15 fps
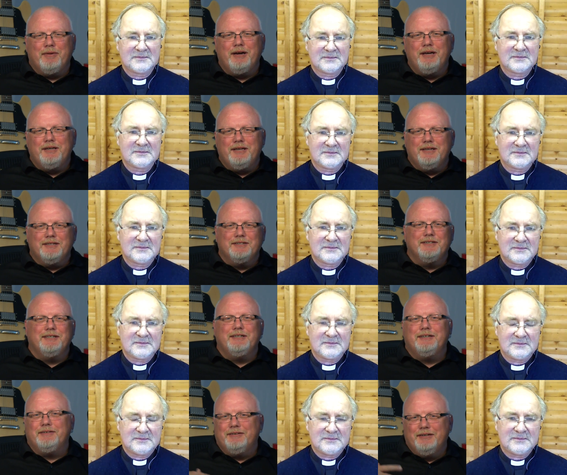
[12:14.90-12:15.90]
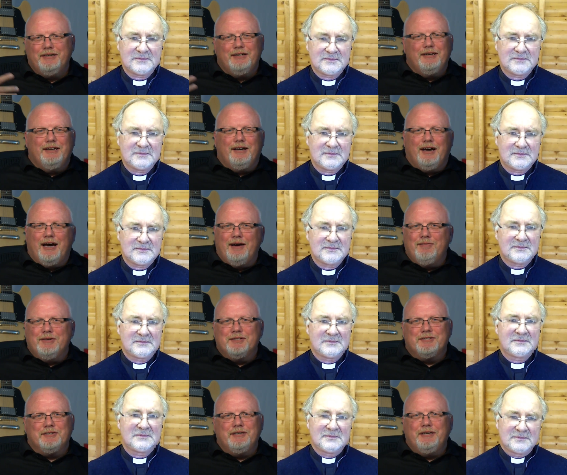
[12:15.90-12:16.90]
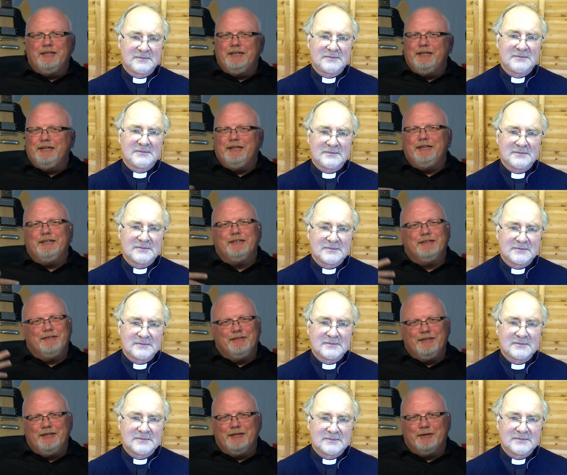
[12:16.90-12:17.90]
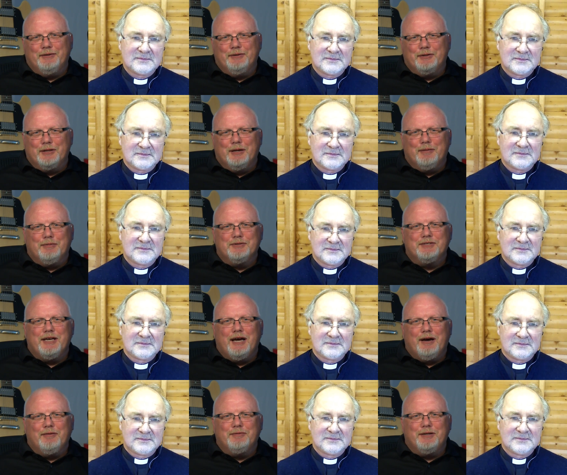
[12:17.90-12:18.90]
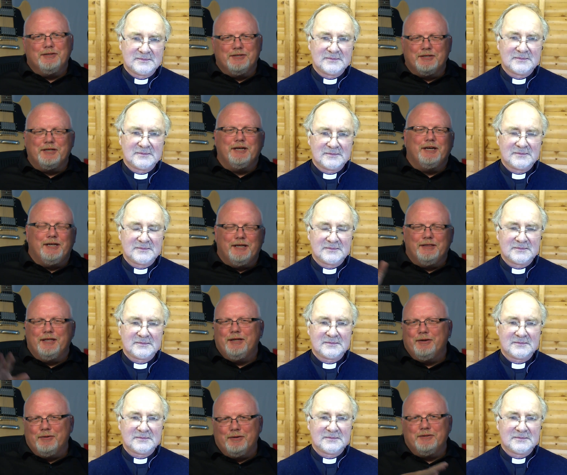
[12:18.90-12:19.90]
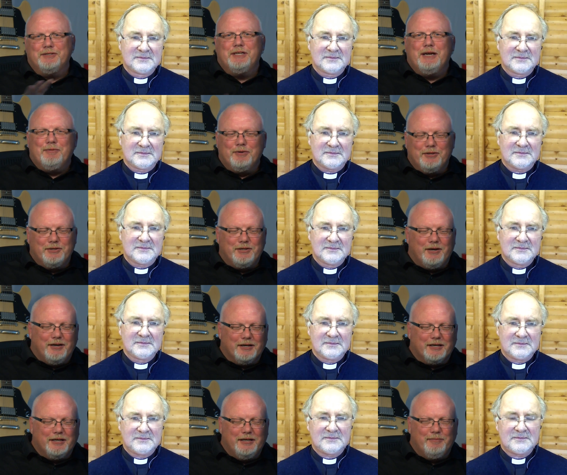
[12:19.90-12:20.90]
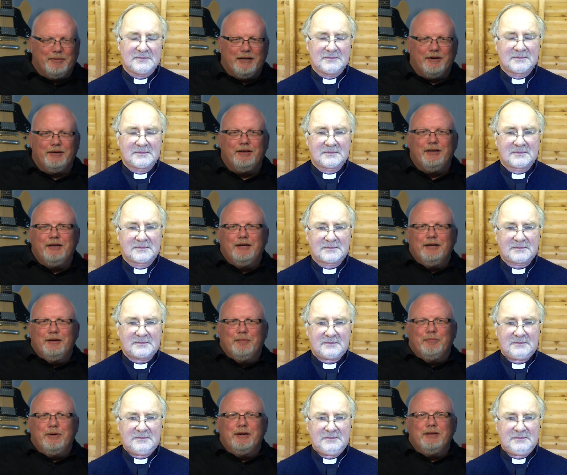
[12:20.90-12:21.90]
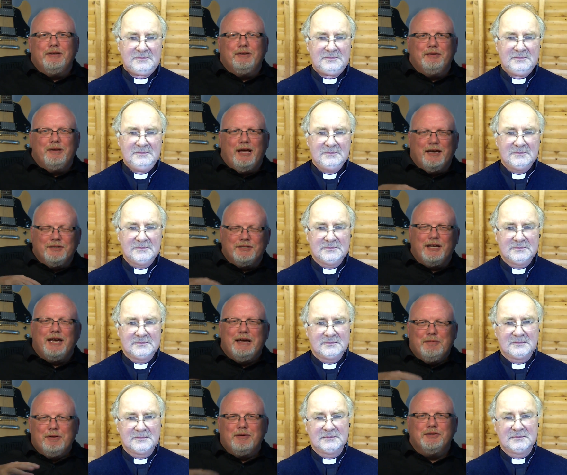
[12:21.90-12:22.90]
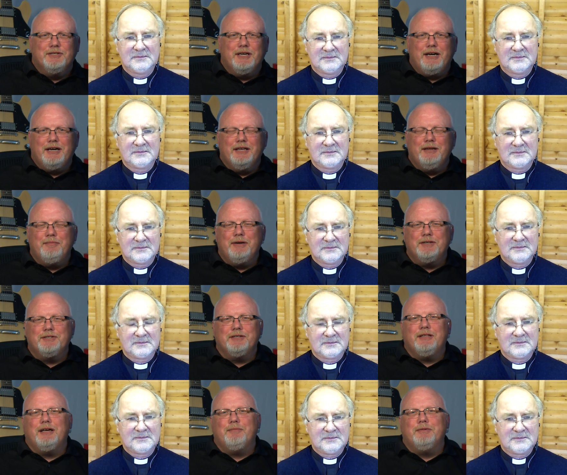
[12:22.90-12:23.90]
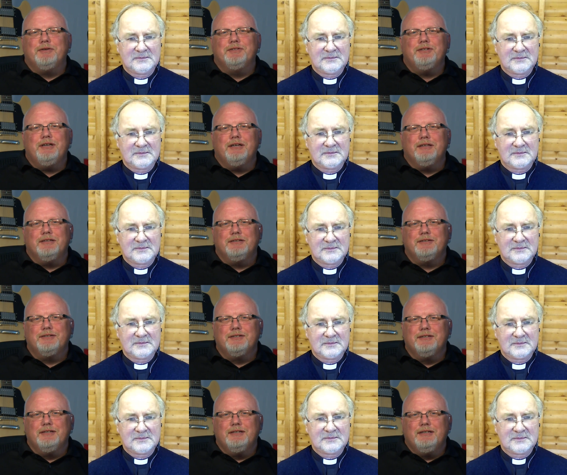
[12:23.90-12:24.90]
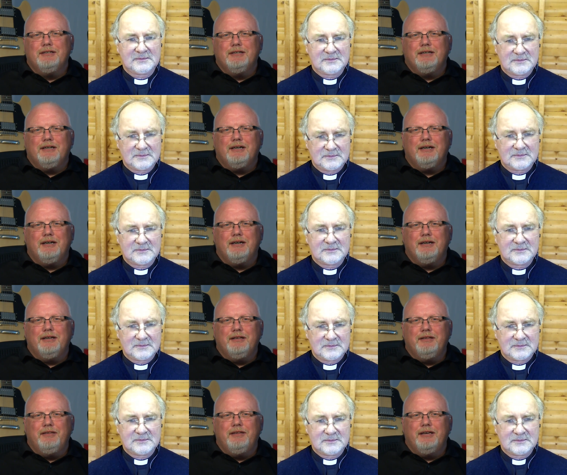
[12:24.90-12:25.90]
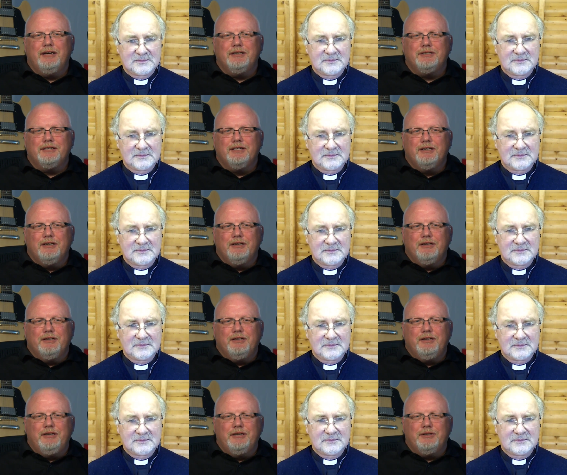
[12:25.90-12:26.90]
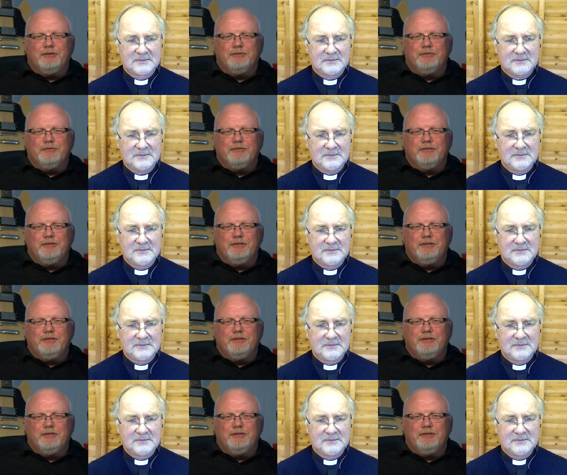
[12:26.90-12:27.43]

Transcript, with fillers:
Speaker 1: mind as you know, obviously, you know, the global south doesn't get it. They don't understand what they're talking about. But as time goes on, it makes a lot more sense uh, that, you know,